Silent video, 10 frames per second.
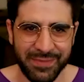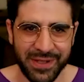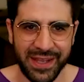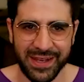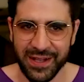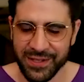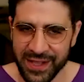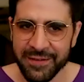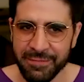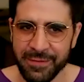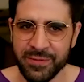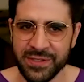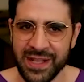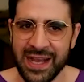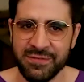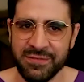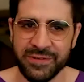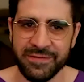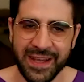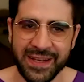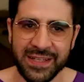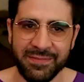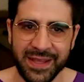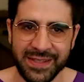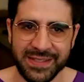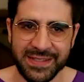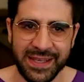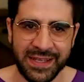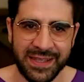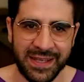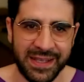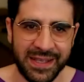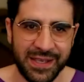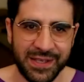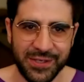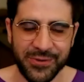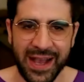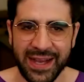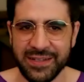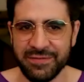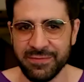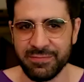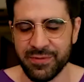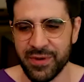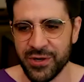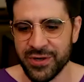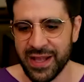but like a lot of people's lives were affected by this thing that you actively promote.